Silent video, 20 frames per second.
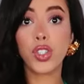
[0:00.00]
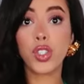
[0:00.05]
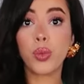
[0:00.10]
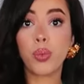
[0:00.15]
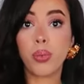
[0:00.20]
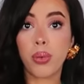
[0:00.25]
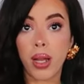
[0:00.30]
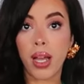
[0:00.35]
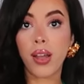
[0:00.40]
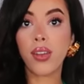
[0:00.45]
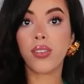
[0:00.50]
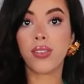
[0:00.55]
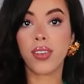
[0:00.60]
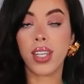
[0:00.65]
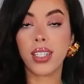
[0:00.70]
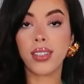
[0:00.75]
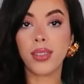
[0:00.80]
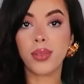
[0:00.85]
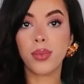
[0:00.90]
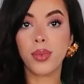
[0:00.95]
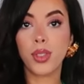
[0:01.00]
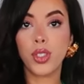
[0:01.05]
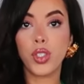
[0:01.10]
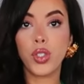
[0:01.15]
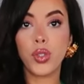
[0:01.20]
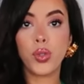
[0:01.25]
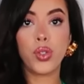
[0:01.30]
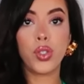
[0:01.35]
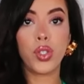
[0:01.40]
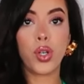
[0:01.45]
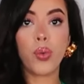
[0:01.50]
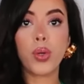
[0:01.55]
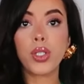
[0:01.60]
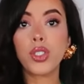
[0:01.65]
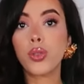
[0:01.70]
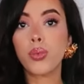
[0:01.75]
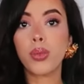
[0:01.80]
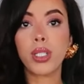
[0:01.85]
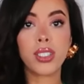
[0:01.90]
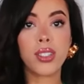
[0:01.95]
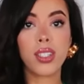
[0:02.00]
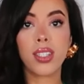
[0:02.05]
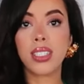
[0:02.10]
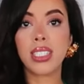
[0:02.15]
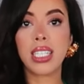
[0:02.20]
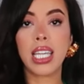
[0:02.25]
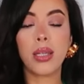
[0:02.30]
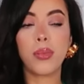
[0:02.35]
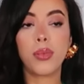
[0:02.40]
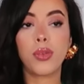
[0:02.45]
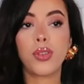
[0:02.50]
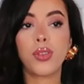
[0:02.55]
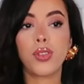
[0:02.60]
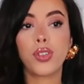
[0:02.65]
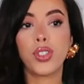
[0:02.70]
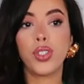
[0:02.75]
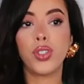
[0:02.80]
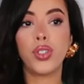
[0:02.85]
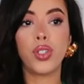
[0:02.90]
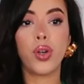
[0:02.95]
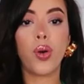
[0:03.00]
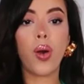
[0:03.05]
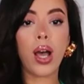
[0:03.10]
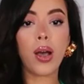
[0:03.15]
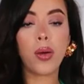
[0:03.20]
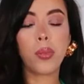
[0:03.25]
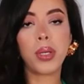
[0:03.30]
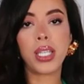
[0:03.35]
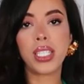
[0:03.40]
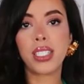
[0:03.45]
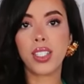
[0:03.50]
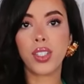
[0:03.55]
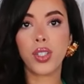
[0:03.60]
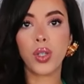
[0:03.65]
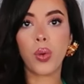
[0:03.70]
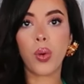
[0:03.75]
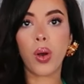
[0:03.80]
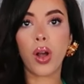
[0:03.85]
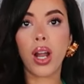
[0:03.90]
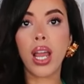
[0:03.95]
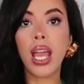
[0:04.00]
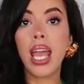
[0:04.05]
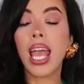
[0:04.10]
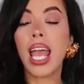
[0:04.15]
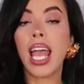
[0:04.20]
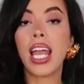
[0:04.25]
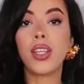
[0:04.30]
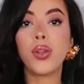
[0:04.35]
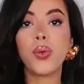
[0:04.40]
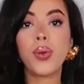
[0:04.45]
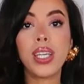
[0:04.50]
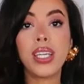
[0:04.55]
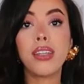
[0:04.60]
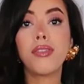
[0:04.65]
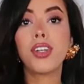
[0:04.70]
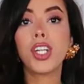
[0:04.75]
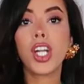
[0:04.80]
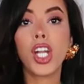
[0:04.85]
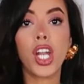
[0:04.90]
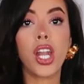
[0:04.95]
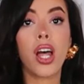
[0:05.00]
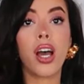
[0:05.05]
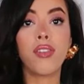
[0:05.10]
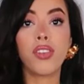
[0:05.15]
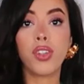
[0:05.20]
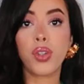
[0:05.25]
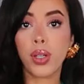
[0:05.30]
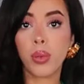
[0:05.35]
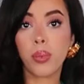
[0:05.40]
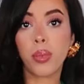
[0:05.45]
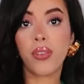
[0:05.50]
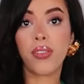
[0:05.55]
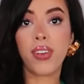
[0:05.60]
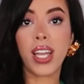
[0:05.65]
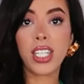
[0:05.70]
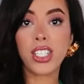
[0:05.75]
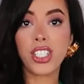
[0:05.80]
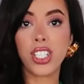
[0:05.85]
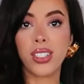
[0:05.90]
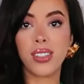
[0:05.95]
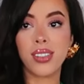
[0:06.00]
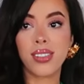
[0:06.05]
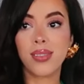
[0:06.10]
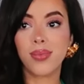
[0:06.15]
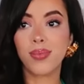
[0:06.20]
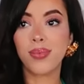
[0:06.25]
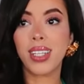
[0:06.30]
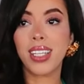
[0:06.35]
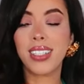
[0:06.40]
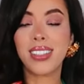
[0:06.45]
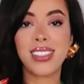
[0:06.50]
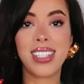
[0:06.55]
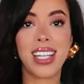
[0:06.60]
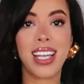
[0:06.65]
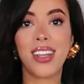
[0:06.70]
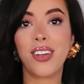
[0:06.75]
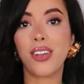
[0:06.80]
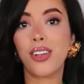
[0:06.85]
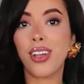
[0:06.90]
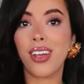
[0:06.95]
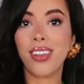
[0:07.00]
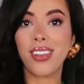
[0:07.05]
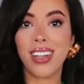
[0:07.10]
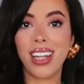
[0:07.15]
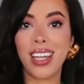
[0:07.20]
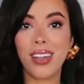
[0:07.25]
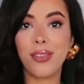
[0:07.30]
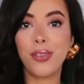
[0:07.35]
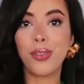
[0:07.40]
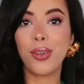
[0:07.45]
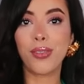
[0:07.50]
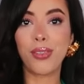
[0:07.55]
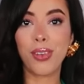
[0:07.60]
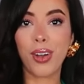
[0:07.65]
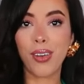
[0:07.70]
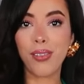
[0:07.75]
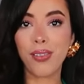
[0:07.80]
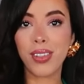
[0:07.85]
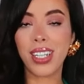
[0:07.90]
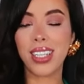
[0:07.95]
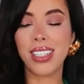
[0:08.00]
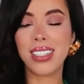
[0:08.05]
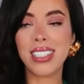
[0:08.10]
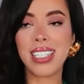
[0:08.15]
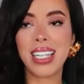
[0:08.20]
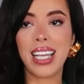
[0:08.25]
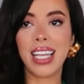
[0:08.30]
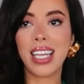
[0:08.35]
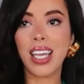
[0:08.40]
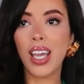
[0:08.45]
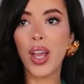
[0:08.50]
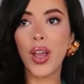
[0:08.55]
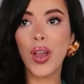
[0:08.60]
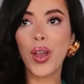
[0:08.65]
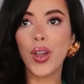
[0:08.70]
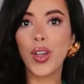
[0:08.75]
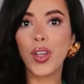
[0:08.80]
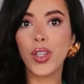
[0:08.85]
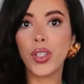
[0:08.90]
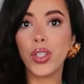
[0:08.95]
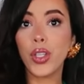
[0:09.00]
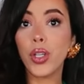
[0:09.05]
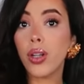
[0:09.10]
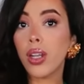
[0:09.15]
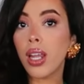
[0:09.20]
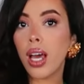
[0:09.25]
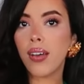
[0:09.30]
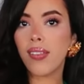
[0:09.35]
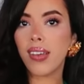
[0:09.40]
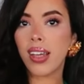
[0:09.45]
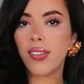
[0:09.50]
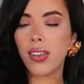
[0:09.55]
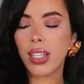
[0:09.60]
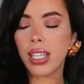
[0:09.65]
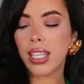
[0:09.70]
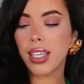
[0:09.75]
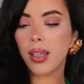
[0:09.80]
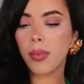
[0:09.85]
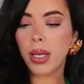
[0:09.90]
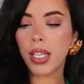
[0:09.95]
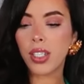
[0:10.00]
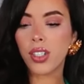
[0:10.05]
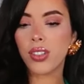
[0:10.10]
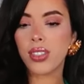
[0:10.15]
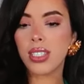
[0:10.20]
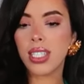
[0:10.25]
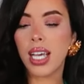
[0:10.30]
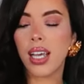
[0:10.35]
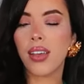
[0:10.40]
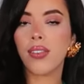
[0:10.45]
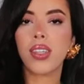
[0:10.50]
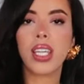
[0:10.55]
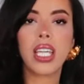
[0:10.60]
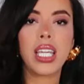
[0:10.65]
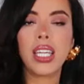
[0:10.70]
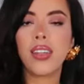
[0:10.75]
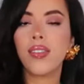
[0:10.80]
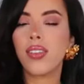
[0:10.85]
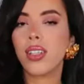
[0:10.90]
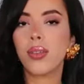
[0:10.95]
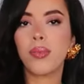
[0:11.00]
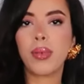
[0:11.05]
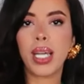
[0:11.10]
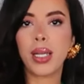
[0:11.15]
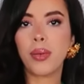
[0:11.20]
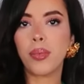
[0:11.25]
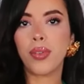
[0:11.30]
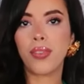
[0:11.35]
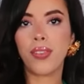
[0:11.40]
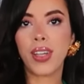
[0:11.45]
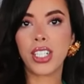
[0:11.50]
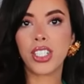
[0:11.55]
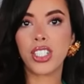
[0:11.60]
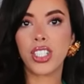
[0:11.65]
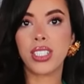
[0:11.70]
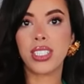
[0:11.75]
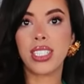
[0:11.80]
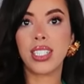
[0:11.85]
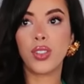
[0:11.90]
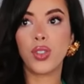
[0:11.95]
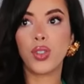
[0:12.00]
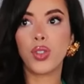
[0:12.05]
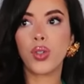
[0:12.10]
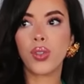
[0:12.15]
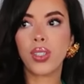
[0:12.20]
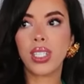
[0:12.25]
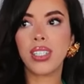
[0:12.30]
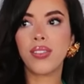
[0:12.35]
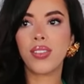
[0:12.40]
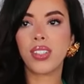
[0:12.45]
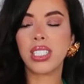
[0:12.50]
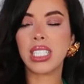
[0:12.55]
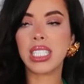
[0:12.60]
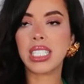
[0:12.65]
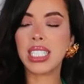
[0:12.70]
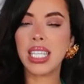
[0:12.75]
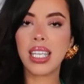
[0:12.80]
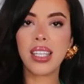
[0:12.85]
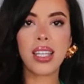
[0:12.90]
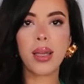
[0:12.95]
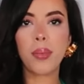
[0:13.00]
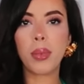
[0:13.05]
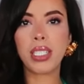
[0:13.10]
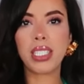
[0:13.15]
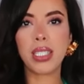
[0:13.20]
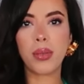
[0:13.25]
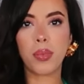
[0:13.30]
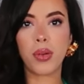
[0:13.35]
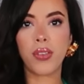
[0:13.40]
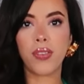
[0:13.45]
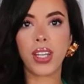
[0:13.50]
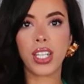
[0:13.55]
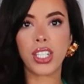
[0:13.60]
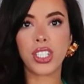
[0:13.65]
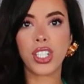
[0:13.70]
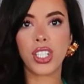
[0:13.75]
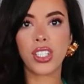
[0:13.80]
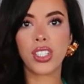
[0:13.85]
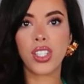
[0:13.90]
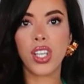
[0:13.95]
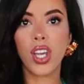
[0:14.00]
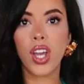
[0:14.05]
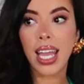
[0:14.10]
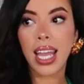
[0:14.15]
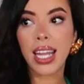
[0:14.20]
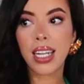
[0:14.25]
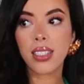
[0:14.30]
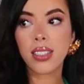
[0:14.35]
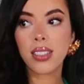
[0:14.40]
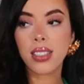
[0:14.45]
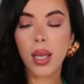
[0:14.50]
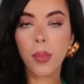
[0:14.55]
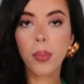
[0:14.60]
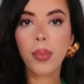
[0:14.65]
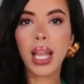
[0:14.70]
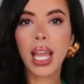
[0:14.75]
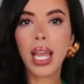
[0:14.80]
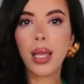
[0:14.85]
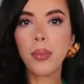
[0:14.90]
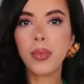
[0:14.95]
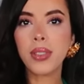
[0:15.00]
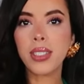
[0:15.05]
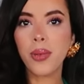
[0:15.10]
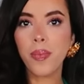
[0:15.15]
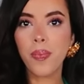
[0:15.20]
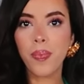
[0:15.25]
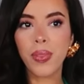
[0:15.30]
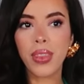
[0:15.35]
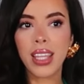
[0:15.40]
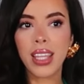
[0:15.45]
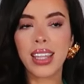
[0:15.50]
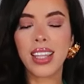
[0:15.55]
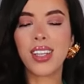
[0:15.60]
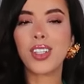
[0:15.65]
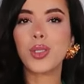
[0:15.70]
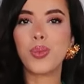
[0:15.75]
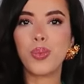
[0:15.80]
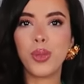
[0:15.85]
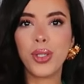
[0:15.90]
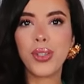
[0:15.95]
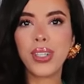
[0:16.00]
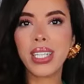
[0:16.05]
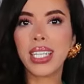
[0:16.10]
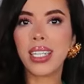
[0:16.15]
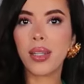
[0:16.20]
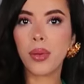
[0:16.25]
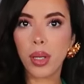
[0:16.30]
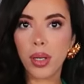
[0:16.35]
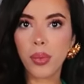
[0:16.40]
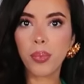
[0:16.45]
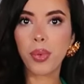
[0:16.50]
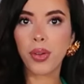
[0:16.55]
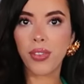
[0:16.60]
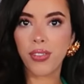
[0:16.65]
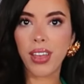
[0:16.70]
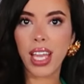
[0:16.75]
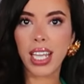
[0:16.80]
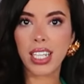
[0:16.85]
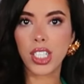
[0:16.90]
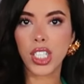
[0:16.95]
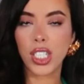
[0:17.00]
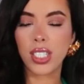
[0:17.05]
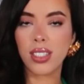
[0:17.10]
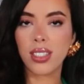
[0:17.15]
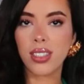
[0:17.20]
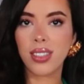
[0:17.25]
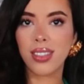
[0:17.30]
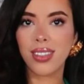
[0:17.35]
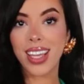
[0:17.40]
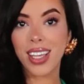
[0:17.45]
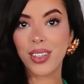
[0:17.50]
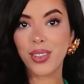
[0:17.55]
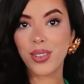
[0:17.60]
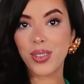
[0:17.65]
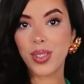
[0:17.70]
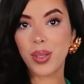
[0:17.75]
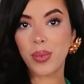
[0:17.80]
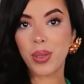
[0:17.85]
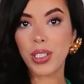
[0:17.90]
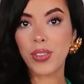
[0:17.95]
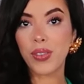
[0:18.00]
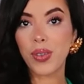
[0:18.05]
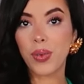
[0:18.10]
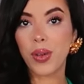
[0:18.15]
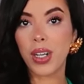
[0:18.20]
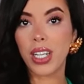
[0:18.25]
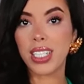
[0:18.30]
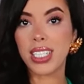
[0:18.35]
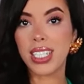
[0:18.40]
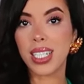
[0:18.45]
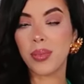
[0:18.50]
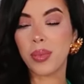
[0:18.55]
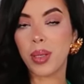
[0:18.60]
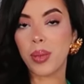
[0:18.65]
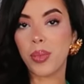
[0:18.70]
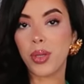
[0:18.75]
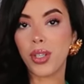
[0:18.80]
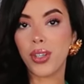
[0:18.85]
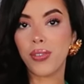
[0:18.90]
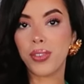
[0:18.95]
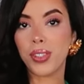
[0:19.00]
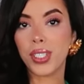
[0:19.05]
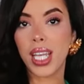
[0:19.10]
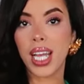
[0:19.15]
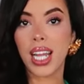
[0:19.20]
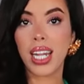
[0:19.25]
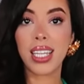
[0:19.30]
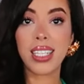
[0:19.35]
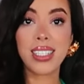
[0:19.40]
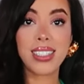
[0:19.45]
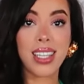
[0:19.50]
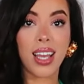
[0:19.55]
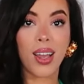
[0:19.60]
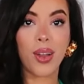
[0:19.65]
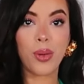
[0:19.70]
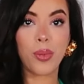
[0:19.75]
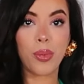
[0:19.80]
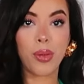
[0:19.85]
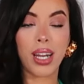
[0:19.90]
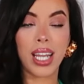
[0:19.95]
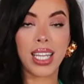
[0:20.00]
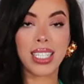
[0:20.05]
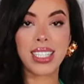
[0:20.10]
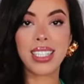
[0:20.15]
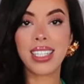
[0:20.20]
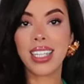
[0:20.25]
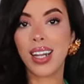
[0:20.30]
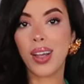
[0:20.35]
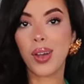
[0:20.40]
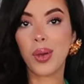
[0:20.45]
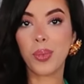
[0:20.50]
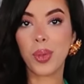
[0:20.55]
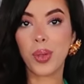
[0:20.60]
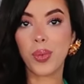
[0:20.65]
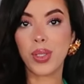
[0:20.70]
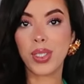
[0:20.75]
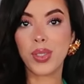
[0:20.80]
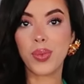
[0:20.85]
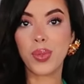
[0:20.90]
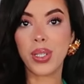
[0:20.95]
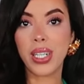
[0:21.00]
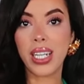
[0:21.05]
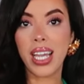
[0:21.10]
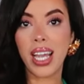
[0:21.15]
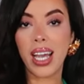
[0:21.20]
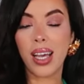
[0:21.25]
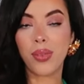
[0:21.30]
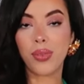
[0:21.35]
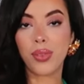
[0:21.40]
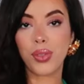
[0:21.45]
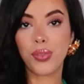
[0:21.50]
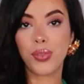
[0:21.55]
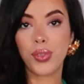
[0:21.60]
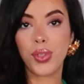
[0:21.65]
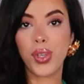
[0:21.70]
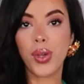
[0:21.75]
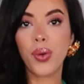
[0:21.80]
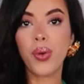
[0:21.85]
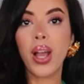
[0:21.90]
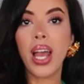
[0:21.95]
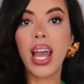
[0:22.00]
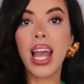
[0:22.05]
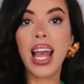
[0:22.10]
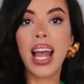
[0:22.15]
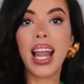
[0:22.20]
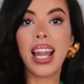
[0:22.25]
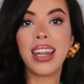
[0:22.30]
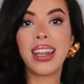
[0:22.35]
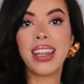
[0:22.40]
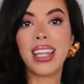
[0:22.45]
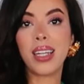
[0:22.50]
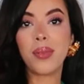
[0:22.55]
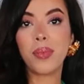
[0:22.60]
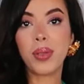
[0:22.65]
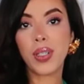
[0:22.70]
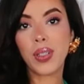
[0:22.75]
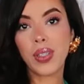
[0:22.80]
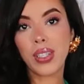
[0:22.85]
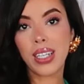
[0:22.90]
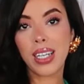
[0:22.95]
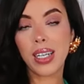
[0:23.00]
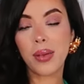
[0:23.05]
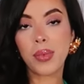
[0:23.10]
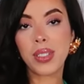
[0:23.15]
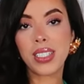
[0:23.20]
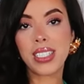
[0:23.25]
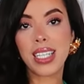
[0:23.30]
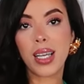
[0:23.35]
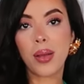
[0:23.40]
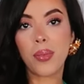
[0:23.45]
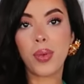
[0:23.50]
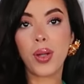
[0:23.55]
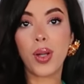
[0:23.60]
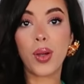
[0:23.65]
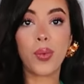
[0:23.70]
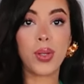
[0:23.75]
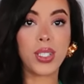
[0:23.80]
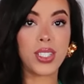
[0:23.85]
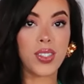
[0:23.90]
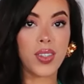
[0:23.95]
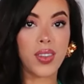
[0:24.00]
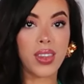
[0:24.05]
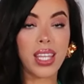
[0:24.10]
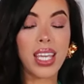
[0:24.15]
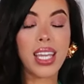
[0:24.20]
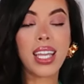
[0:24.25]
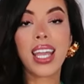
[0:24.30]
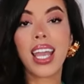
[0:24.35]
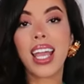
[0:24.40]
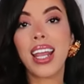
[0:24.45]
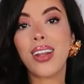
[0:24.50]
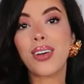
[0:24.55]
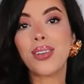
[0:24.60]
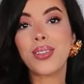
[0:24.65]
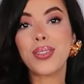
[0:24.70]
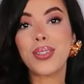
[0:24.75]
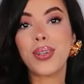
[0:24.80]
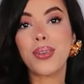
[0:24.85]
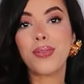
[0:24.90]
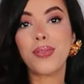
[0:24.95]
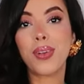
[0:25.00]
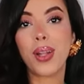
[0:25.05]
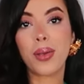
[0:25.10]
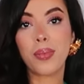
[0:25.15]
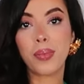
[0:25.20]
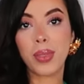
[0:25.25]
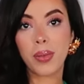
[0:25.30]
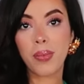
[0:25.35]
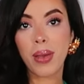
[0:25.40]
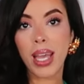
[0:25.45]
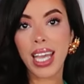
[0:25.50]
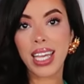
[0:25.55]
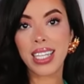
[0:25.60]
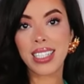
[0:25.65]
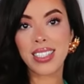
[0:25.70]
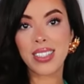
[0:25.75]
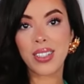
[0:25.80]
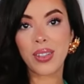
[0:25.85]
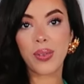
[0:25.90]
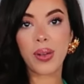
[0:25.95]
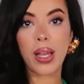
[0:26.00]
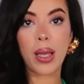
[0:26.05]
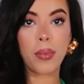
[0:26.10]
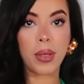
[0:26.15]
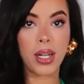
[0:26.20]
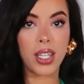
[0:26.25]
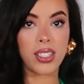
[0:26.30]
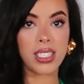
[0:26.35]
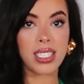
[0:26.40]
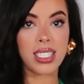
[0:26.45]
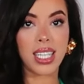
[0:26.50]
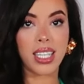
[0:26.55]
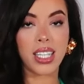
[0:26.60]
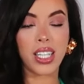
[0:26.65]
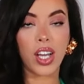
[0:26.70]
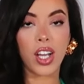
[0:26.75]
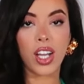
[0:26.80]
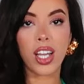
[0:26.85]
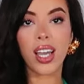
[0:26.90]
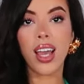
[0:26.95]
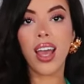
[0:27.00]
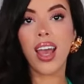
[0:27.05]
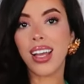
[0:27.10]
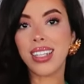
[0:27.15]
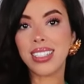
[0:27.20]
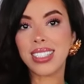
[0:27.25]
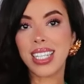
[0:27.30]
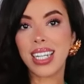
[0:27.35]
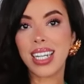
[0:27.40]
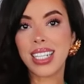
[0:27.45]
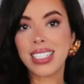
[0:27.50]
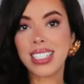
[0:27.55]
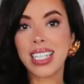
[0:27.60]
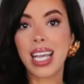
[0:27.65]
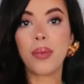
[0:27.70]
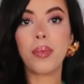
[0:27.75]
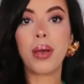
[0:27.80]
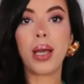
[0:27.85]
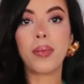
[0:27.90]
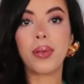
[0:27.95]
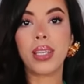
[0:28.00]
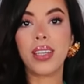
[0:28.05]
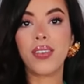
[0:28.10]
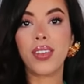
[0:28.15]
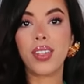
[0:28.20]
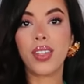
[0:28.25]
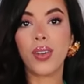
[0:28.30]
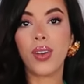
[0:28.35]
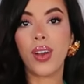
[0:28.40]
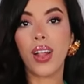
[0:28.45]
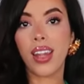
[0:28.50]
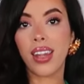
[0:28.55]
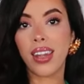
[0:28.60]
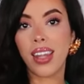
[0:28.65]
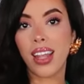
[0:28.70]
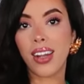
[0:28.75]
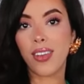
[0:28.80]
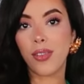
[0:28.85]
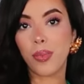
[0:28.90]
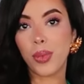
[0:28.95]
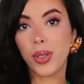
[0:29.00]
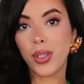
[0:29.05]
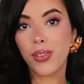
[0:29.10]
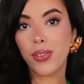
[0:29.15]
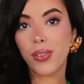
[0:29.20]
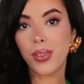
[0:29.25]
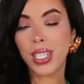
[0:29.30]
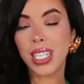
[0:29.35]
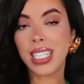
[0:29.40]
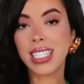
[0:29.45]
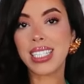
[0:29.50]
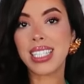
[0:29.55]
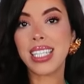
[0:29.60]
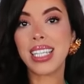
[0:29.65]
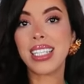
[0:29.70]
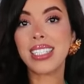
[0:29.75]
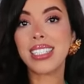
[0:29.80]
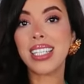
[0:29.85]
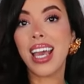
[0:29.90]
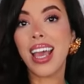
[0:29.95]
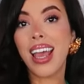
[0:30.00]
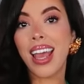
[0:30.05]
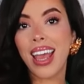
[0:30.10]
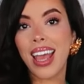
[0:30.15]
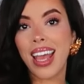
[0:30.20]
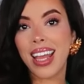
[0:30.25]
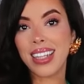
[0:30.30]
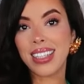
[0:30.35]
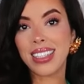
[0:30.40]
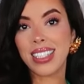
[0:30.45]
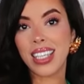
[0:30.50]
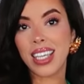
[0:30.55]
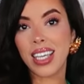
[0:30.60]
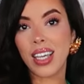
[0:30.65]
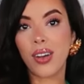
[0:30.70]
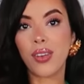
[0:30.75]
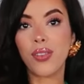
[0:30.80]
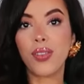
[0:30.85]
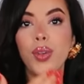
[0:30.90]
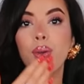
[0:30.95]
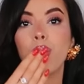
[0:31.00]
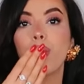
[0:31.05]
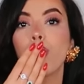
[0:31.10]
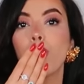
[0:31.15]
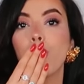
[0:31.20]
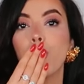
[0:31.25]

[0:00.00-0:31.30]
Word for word: you're proud of it. You know what you bring to the table, you know how amazing you are, and you even love your imperfections. That's like another level of confidence. Like, you love everything about yourself, even my imperfections, and you don't even see them as imperfections. And sometimes there's beauty in imperfections. Thank you so much for watching my beautiful darlings. I hope you liked it and I hope it was really helpful for you. Let me know in the comments down below what you think and also follow me on my Instagram and on TikTok. Until next time, I'm giving you a lot of beautiful kisses and take care of you.